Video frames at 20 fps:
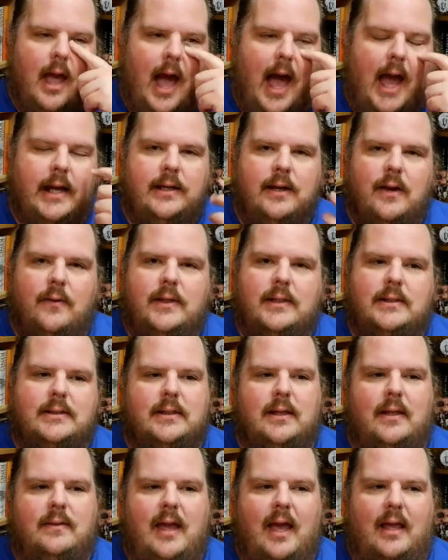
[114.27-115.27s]
I
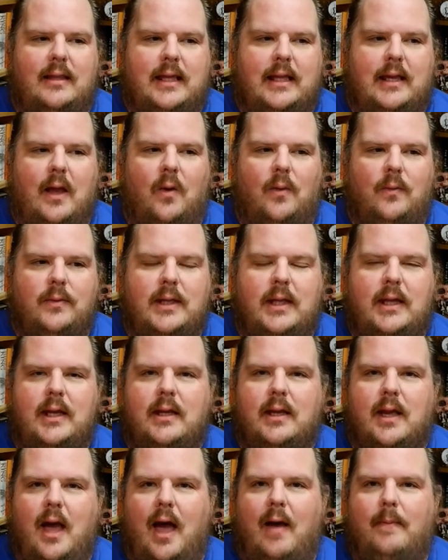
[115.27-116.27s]
noticed that the only
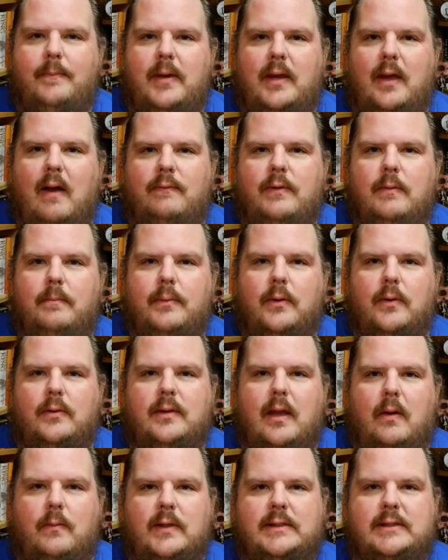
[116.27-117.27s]
copy of the book
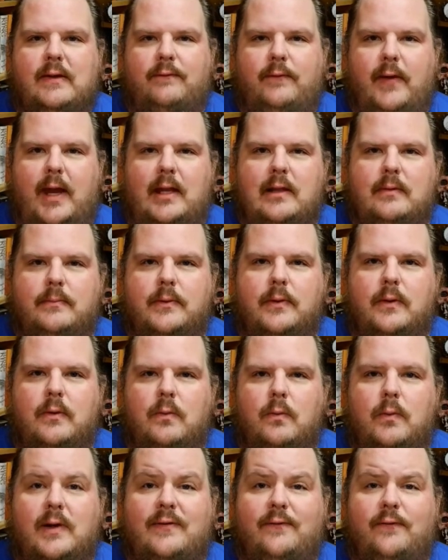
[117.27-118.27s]
that was
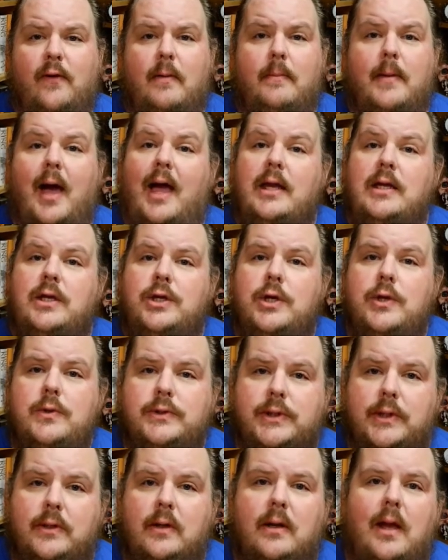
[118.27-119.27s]
available was from a
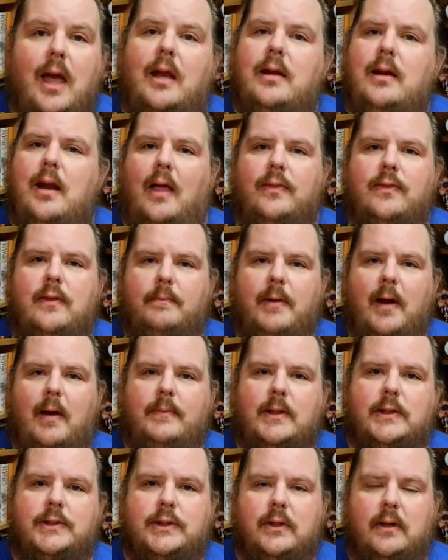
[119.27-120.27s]
user and not the
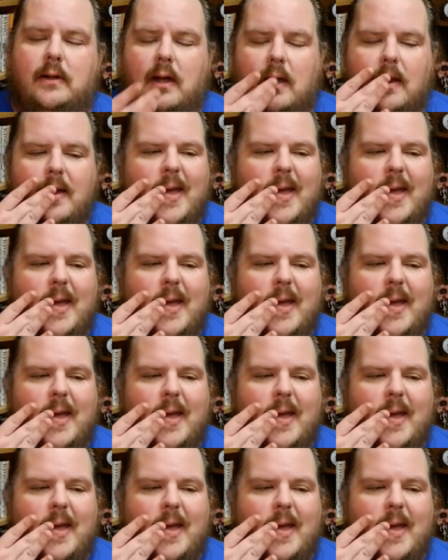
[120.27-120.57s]
publisher.